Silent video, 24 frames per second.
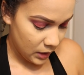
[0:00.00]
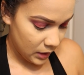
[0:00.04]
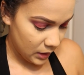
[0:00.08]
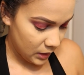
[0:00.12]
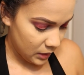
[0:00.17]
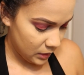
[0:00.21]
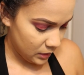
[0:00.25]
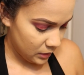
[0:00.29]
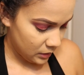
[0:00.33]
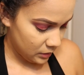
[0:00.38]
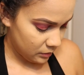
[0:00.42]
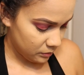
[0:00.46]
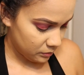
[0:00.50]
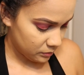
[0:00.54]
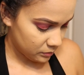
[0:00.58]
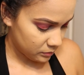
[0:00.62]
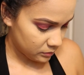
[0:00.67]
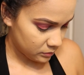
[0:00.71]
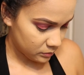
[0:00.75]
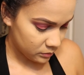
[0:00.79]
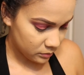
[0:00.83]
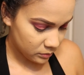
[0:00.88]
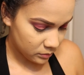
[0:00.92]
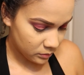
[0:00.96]
and
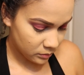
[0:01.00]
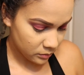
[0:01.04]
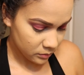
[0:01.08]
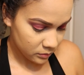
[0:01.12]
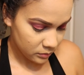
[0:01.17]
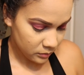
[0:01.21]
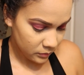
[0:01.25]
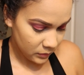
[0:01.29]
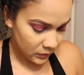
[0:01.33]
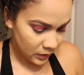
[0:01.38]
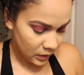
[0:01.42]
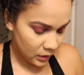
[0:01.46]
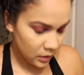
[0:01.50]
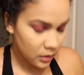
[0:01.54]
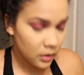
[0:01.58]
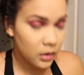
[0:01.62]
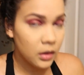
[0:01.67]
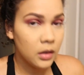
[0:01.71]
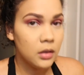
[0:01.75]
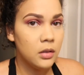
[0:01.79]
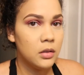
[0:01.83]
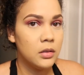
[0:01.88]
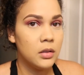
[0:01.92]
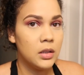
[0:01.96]

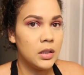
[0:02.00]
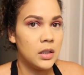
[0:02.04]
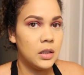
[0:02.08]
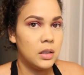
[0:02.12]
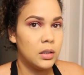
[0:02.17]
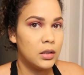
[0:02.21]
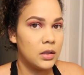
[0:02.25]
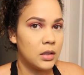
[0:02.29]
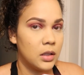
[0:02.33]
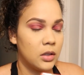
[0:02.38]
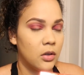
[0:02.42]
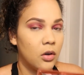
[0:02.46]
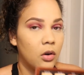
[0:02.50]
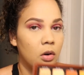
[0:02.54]
literally the